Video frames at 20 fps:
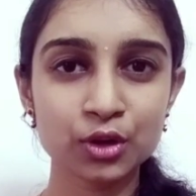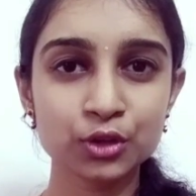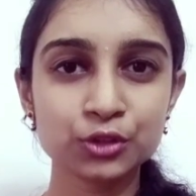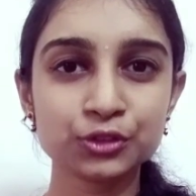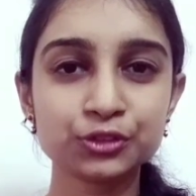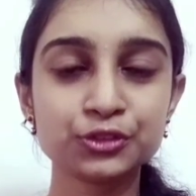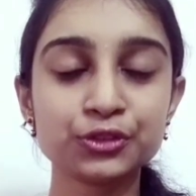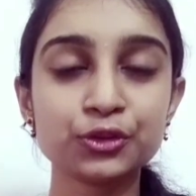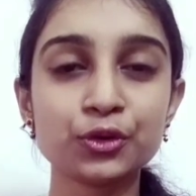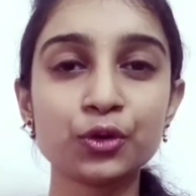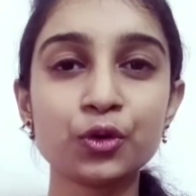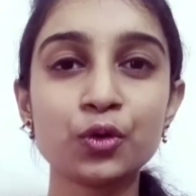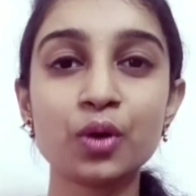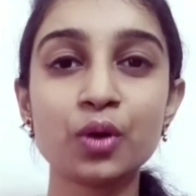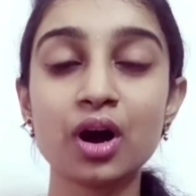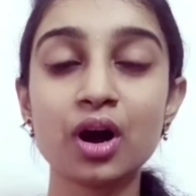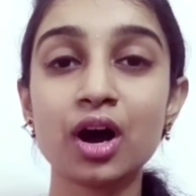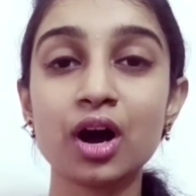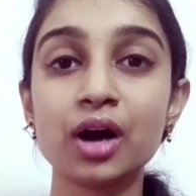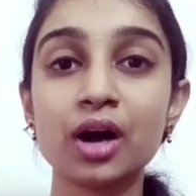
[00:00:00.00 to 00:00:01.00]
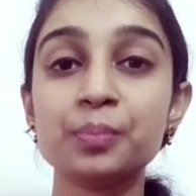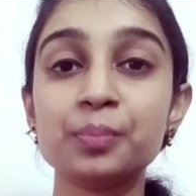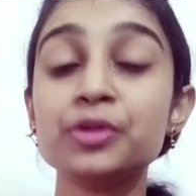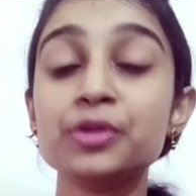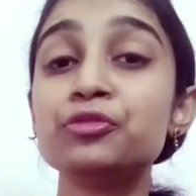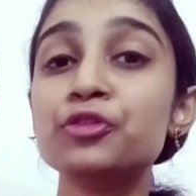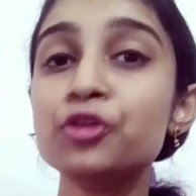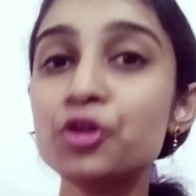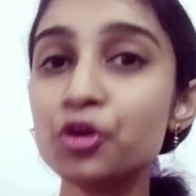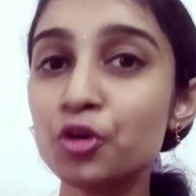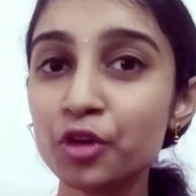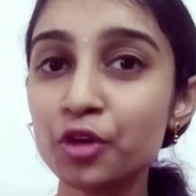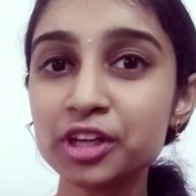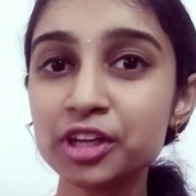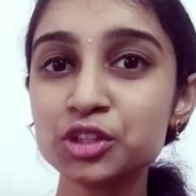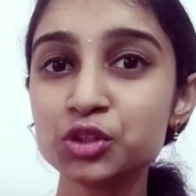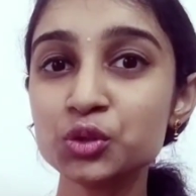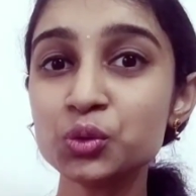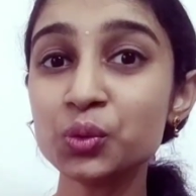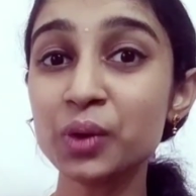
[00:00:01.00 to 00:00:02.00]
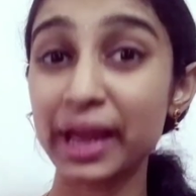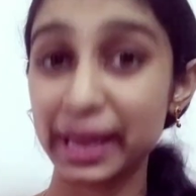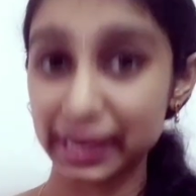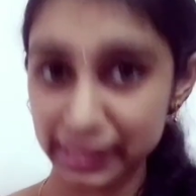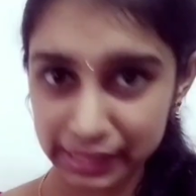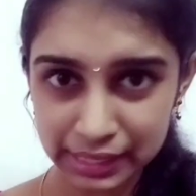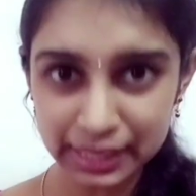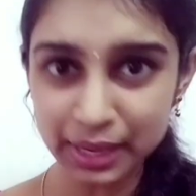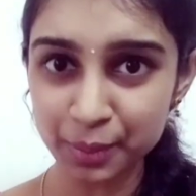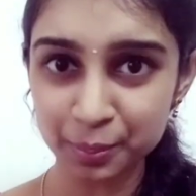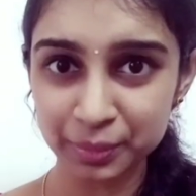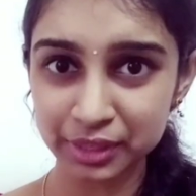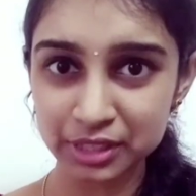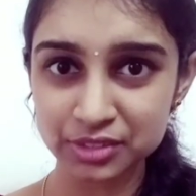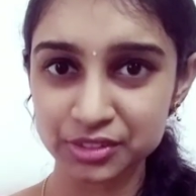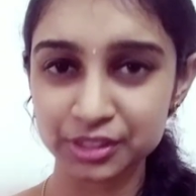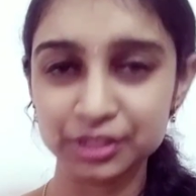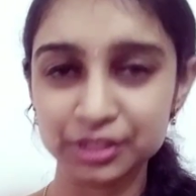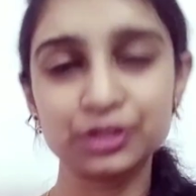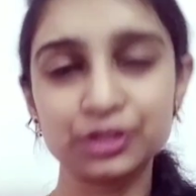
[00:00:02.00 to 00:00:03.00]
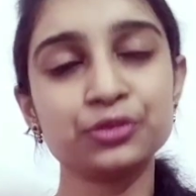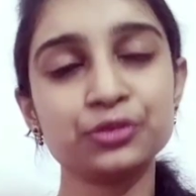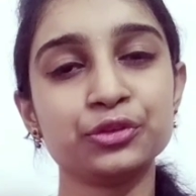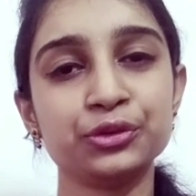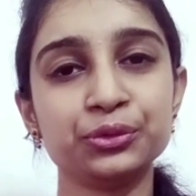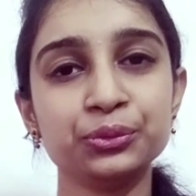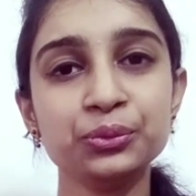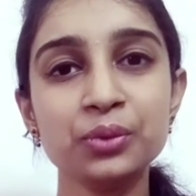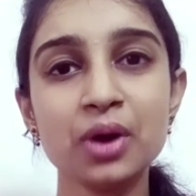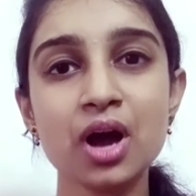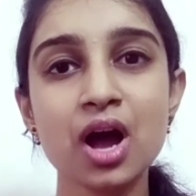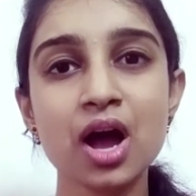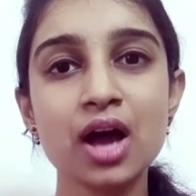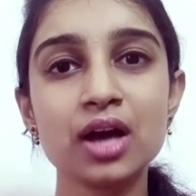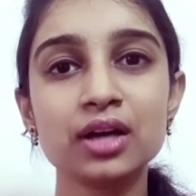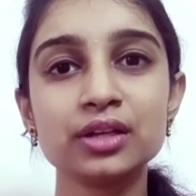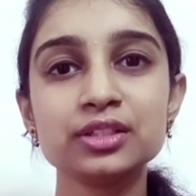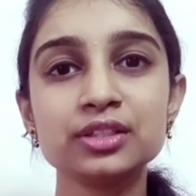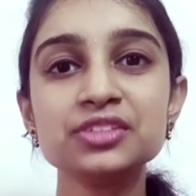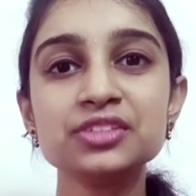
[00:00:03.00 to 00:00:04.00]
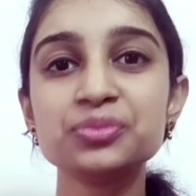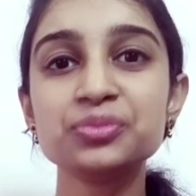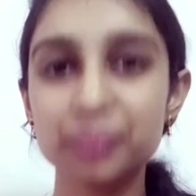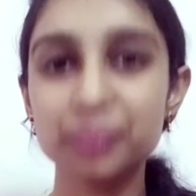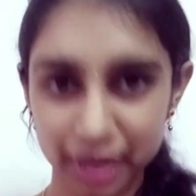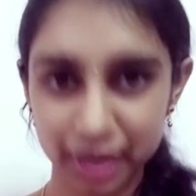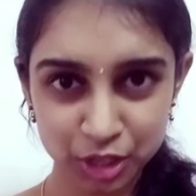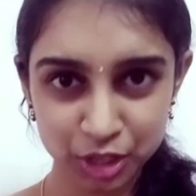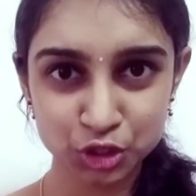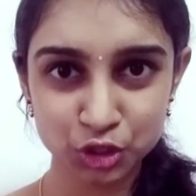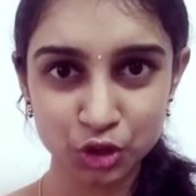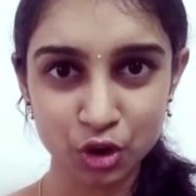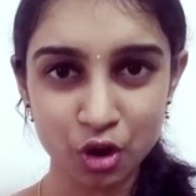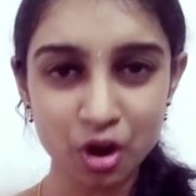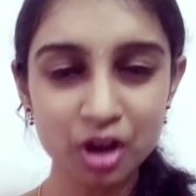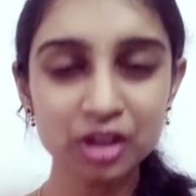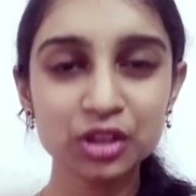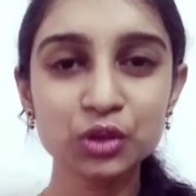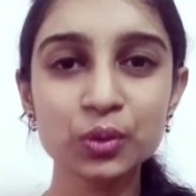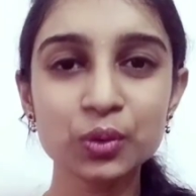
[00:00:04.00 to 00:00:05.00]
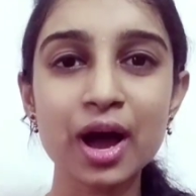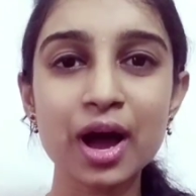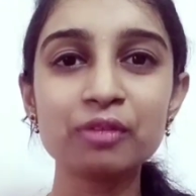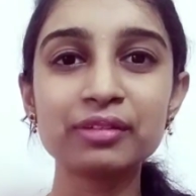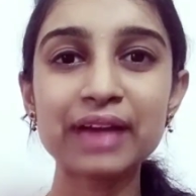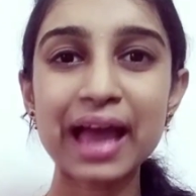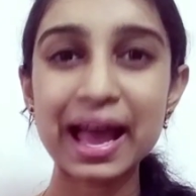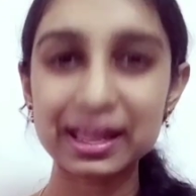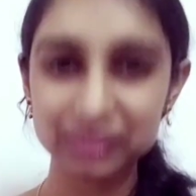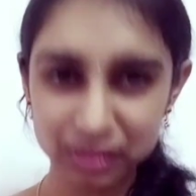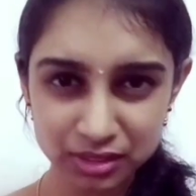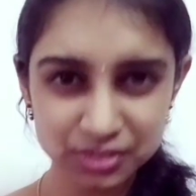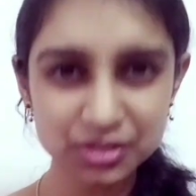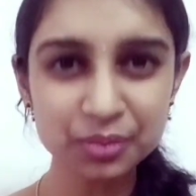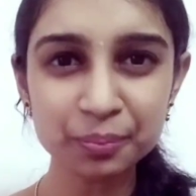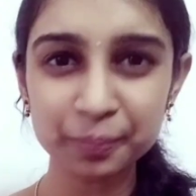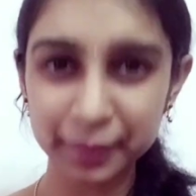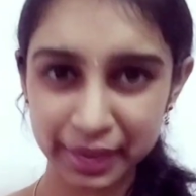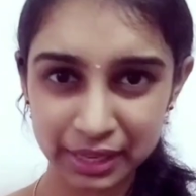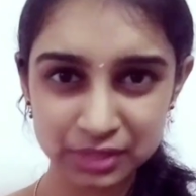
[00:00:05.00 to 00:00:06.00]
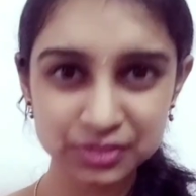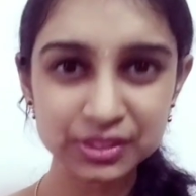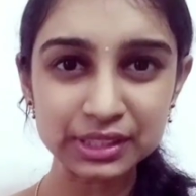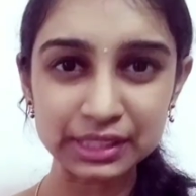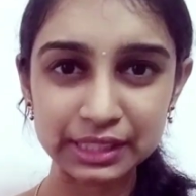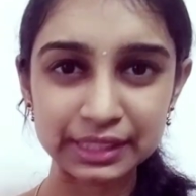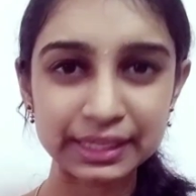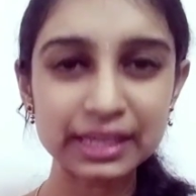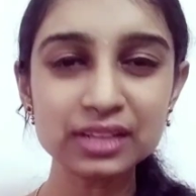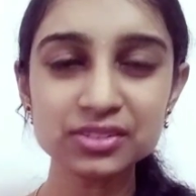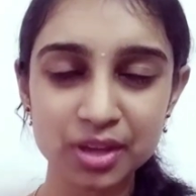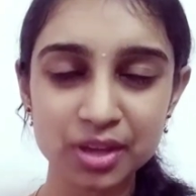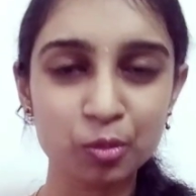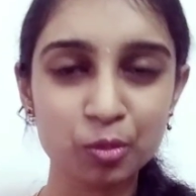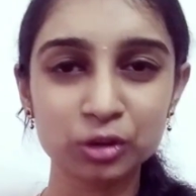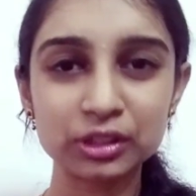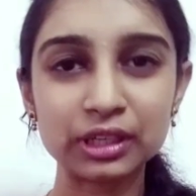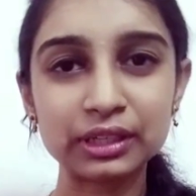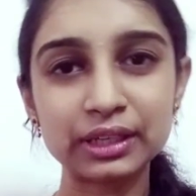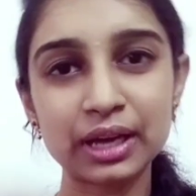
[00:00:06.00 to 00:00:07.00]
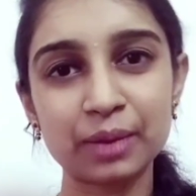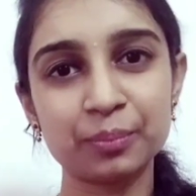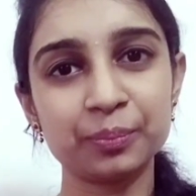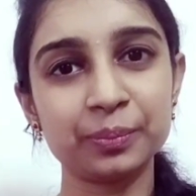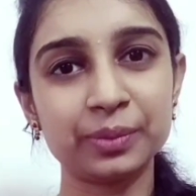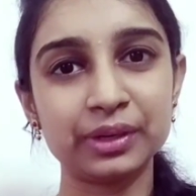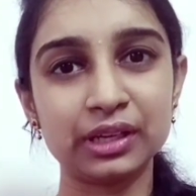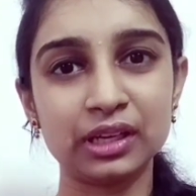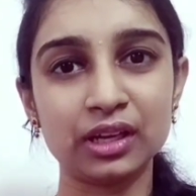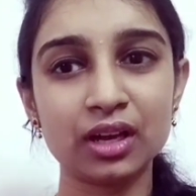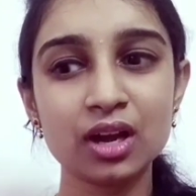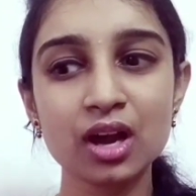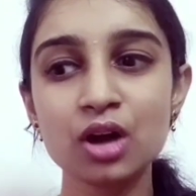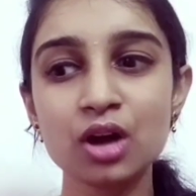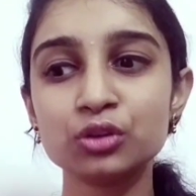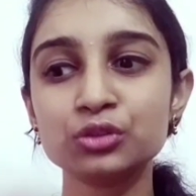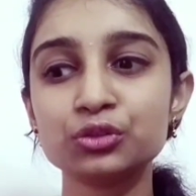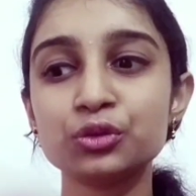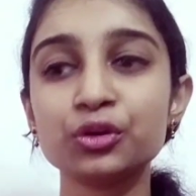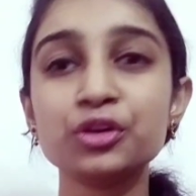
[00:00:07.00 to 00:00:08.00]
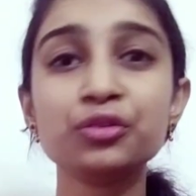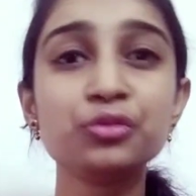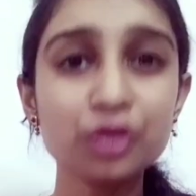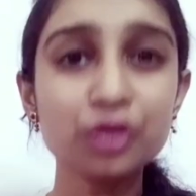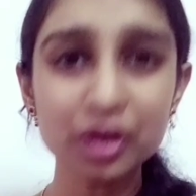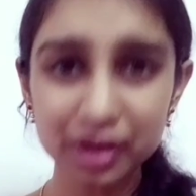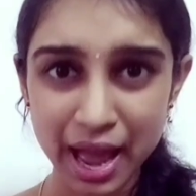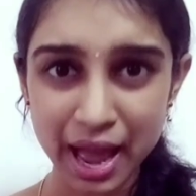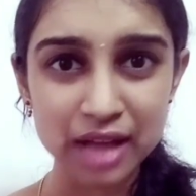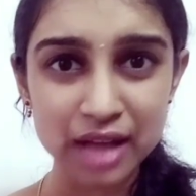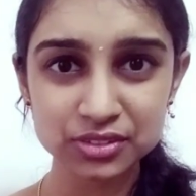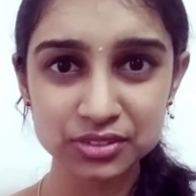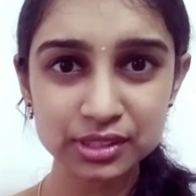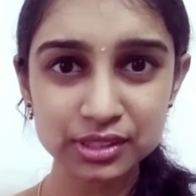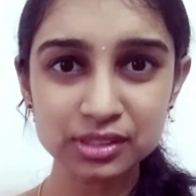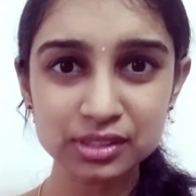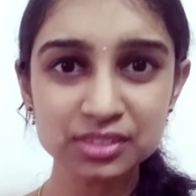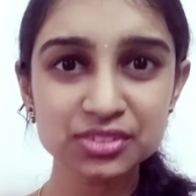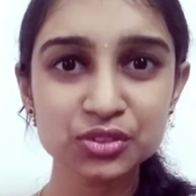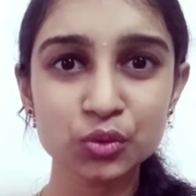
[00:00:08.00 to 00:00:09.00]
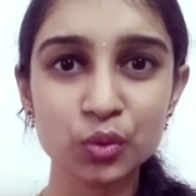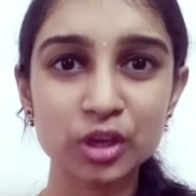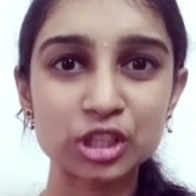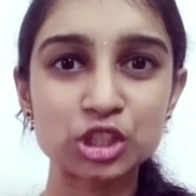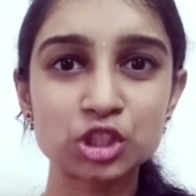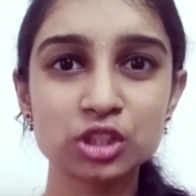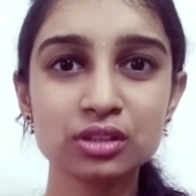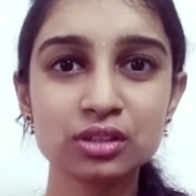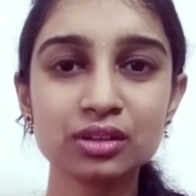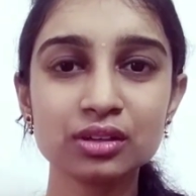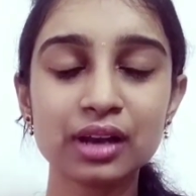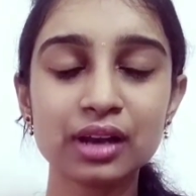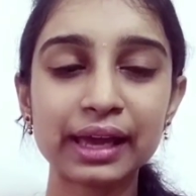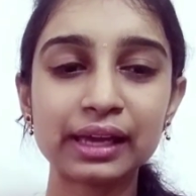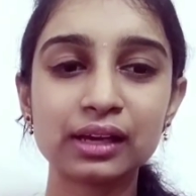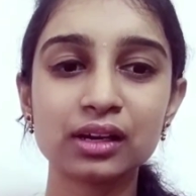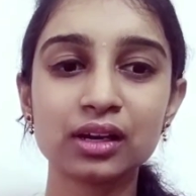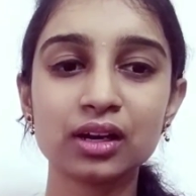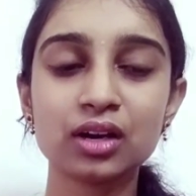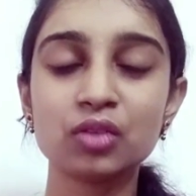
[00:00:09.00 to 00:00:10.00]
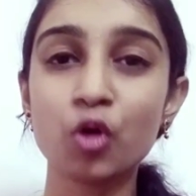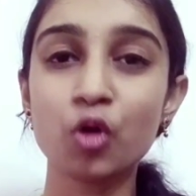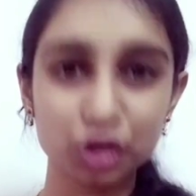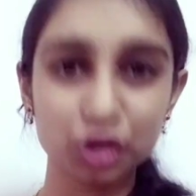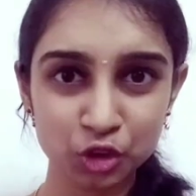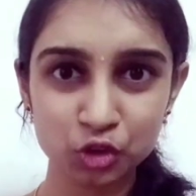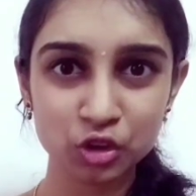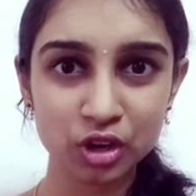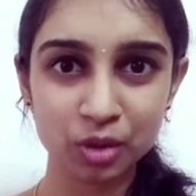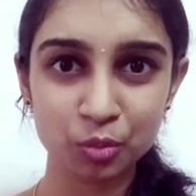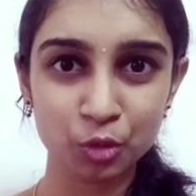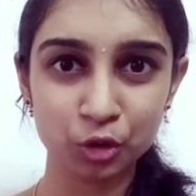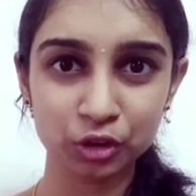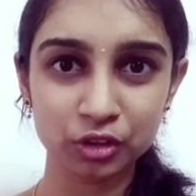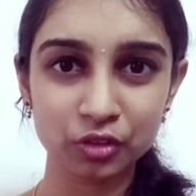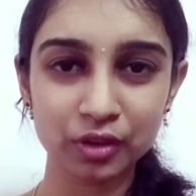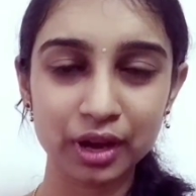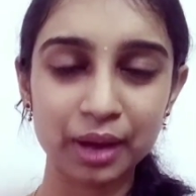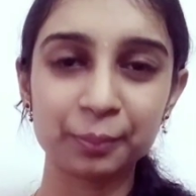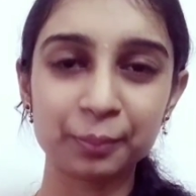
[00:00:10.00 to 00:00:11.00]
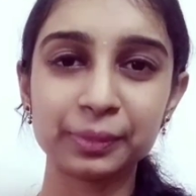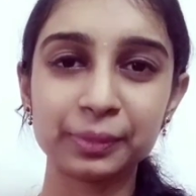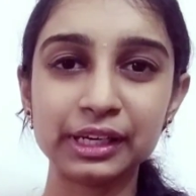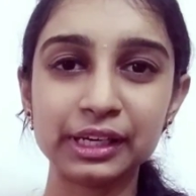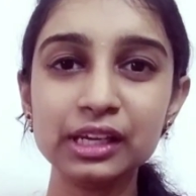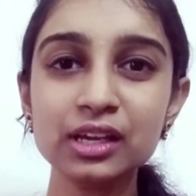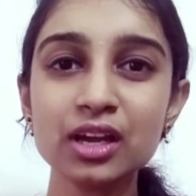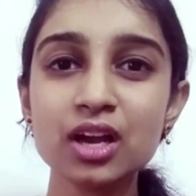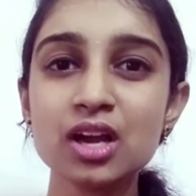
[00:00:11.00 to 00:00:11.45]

So, before going to any company's interview, just make sure you have gathered some basic details about that company. So, if you are asked this question like, what do you know about our company?